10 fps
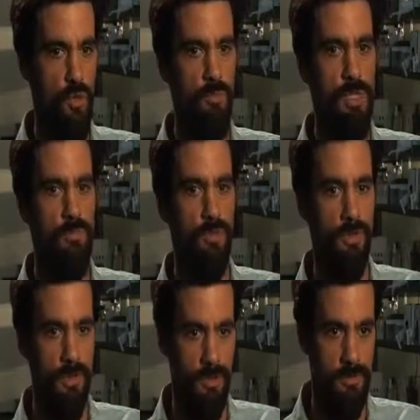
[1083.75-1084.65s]
sharing of
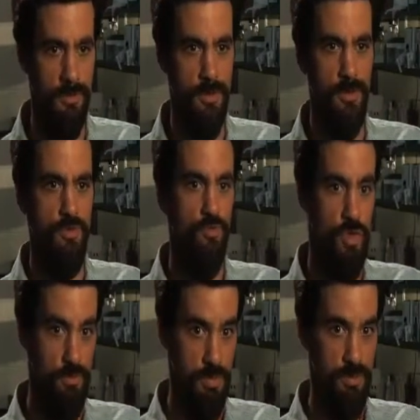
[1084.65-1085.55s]
information to one sort of
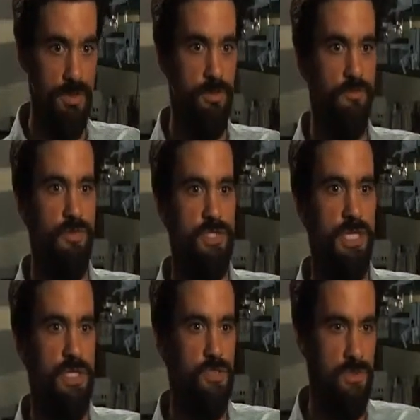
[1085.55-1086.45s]
central
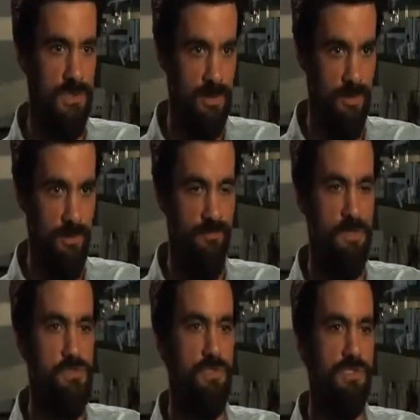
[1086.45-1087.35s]
repository, there
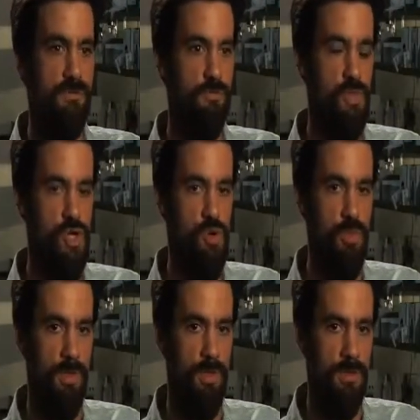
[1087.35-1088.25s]
are mechanisms for doing
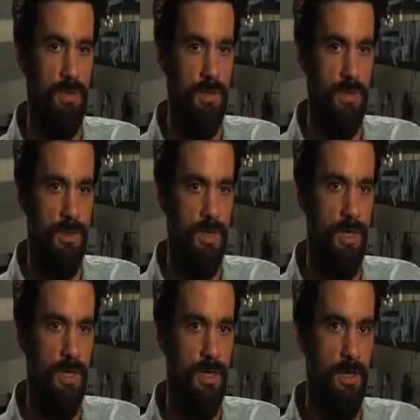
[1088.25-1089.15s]
that, would be,
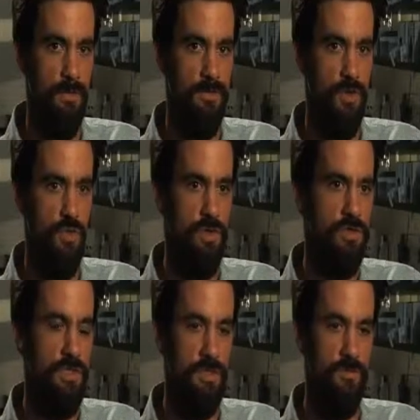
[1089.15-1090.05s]
I think, be
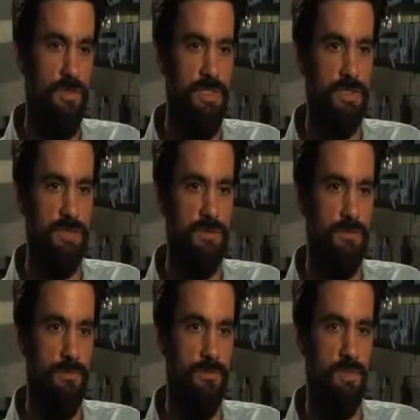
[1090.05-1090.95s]
important to
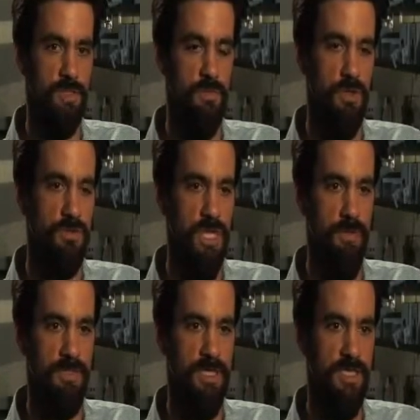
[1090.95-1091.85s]
encourage and find a
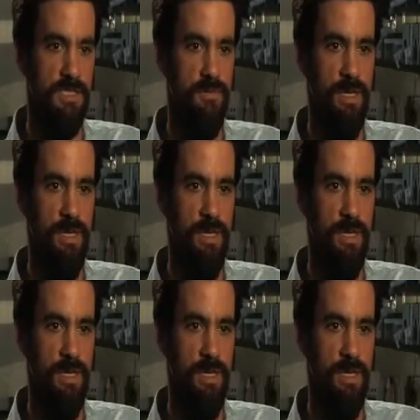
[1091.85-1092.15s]
solution to.